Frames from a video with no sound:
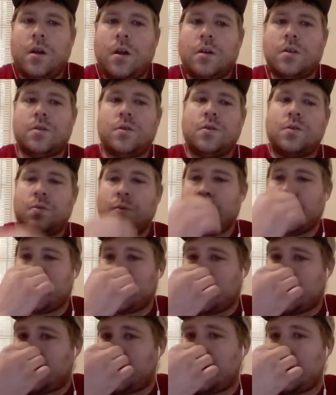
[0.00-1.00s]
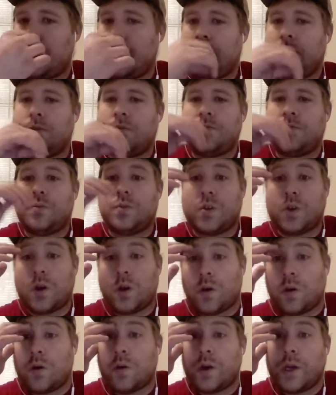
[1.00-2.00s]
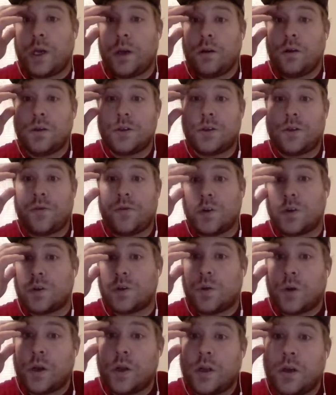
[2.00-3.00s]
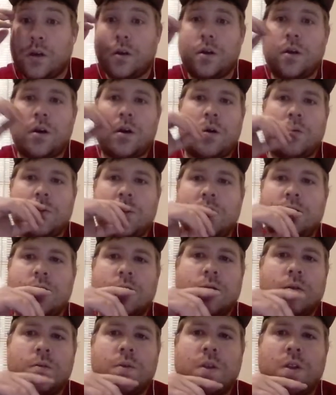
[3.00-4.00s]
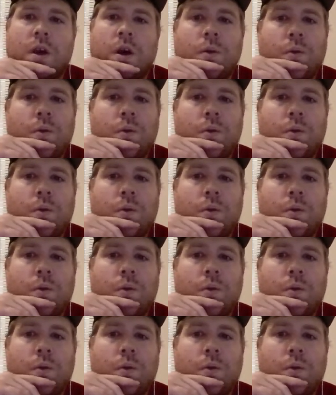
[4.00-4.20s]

do some research. So here's the first one. This is the Crimson Tide